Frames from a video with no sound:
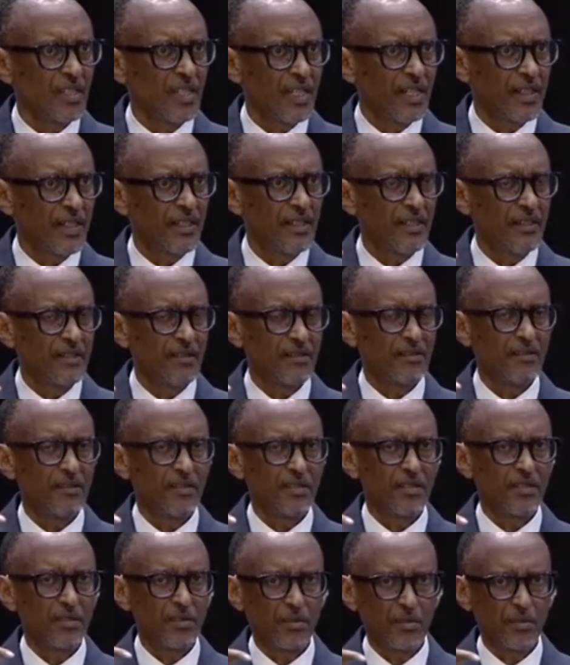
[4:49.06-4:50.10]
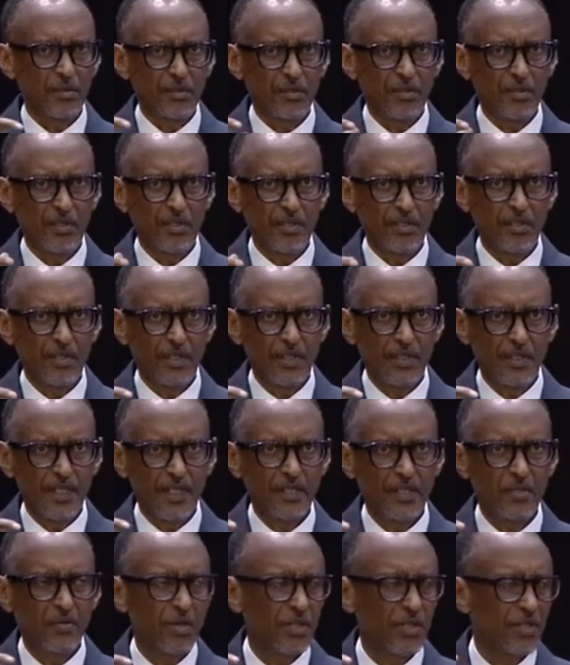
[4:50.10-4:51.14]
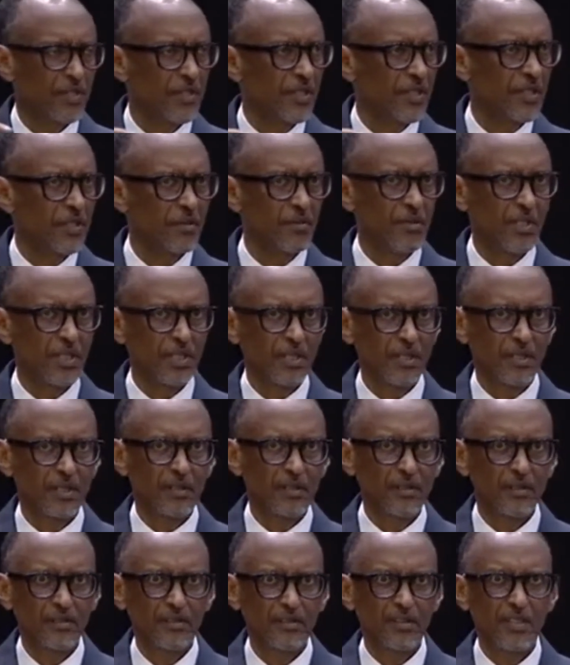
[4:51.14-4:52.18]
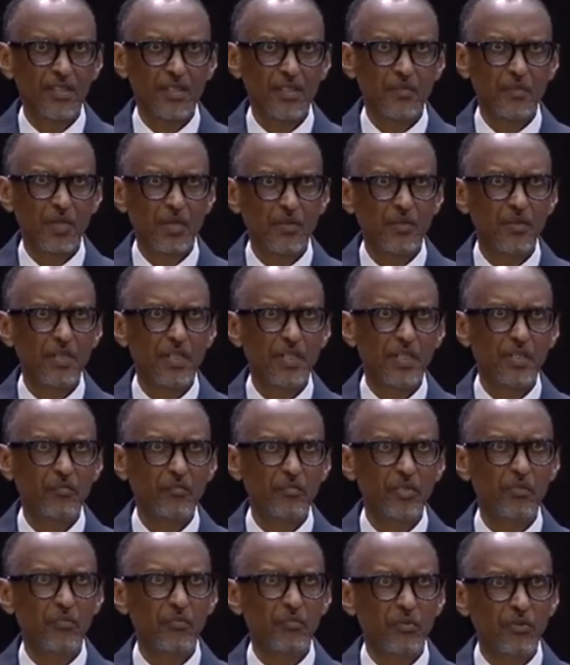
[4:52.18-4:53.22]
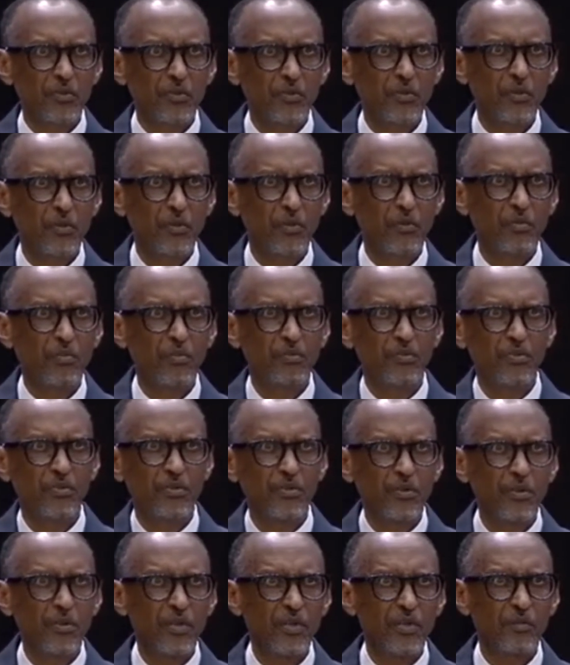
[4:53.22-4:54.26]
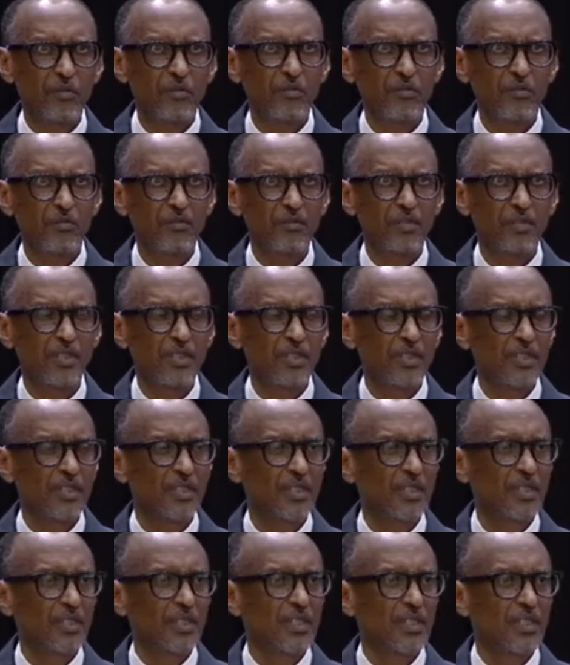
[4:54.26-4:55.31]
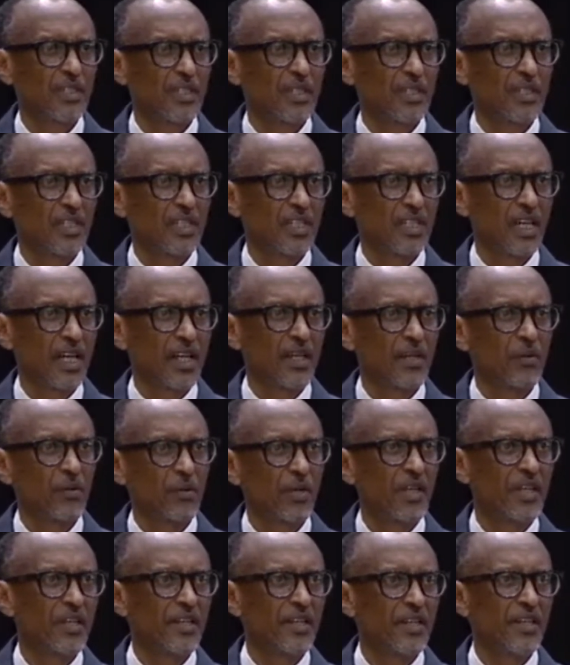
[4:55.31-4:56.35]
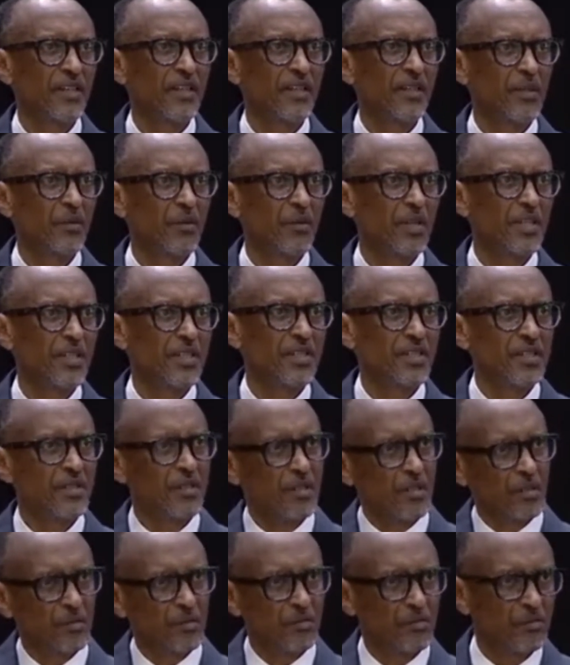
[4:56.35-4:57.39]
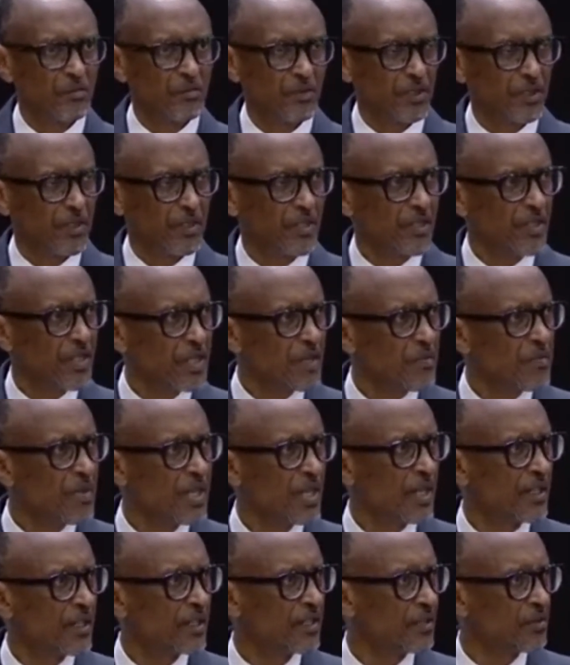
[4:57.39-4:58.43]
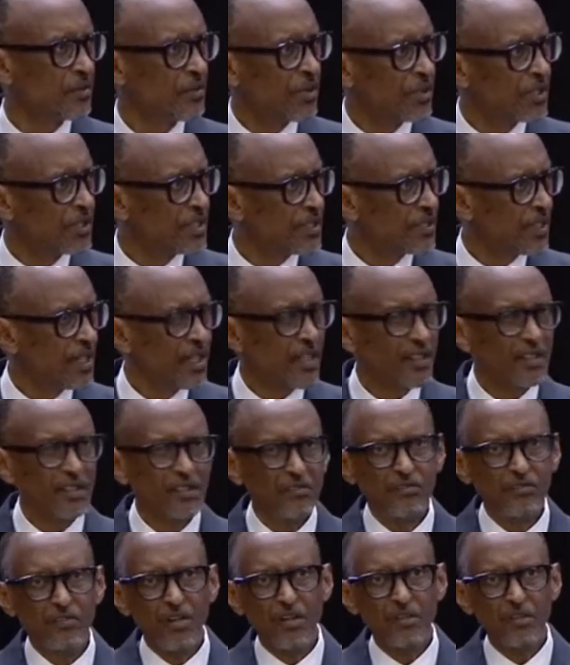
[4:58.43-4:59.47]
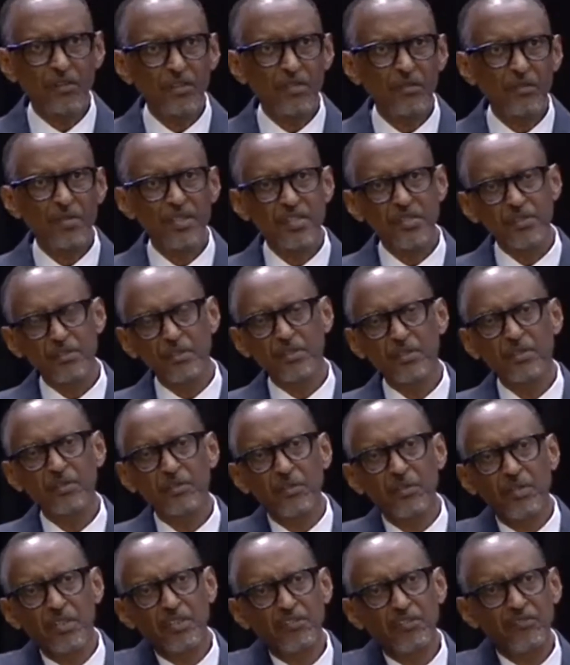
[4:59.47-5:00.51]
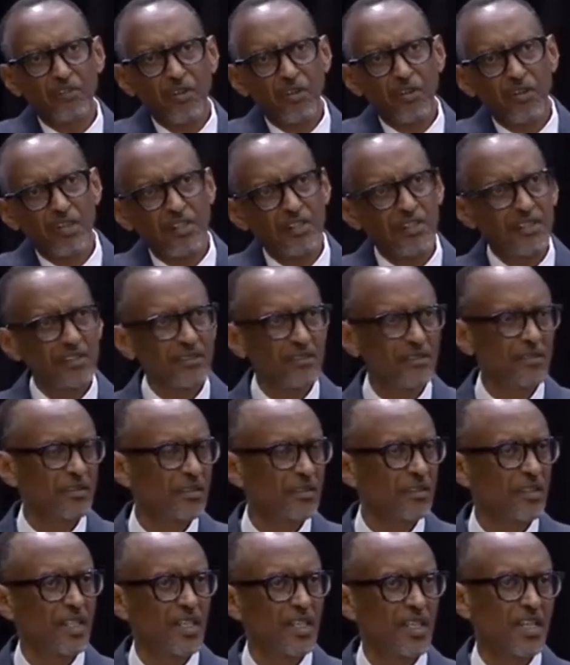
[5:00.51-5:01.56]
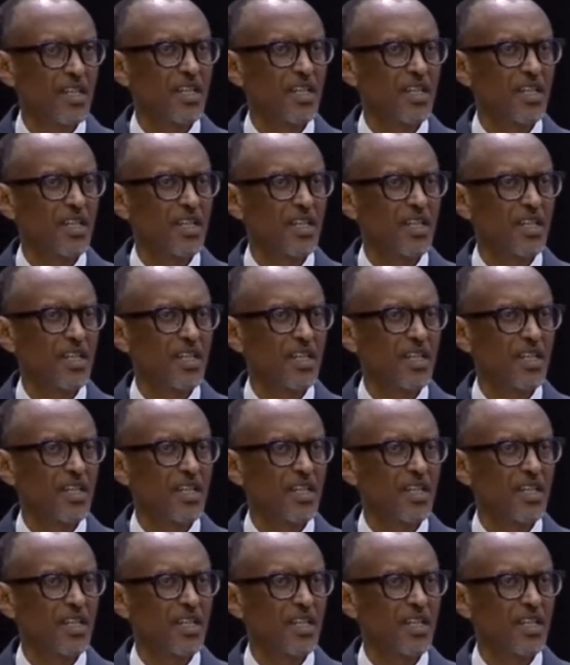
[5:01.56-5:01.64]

And so the networks that were smuggling people to Europe took him, and when he was in Libya, he got stuck, he found he was not going forward.